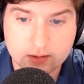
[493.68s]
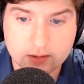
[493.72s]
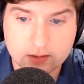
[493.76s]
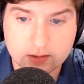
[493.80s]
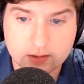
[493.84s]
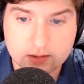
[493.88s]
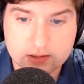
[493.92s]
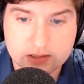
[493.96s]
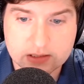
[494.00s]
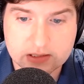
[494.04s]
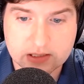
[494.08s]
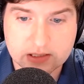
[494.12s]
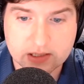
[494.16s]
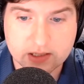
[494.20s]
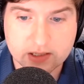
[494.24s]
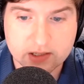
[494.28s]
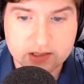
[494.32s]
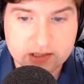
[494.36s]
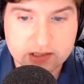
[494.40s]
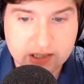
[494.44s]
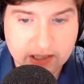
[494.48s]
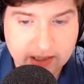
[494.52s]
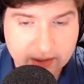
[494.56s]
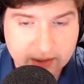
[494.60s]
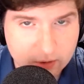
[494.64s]
This isn't a
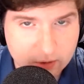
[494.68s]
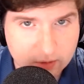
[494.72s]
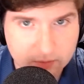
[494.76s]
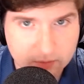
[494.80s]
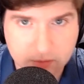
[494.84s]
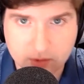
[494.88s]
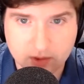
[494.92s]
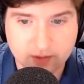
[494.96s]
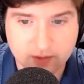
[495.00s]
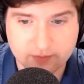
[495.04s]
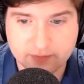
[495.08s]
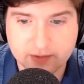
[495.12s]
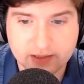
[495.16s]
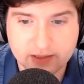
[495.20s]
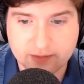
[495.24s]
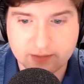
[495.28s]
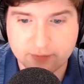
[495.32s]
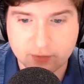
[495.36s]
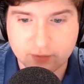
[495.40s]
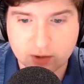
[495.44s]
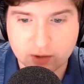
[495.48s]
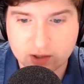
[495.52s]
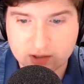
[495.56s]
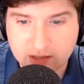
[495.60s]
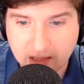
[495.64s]
terrible event if
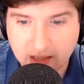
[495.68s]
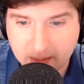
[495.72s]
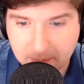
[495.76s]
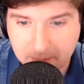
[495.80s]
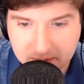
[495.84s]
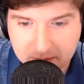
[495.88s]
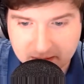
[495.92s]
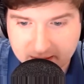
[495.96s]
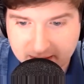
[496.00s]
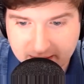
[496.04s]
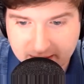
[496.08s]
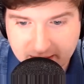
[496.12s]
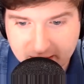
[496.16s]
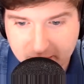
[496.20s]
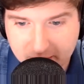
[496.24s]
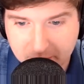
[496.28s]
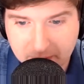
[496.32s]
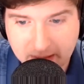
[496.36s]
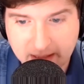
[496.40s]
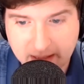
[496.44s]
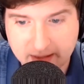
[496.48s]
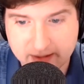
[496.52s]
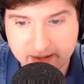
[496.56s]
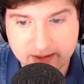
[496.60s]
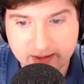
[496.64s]
you stop and think
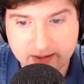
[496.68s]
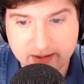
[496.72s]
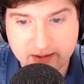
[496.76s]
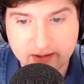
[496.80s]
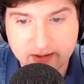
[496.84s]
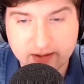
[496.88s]
about it.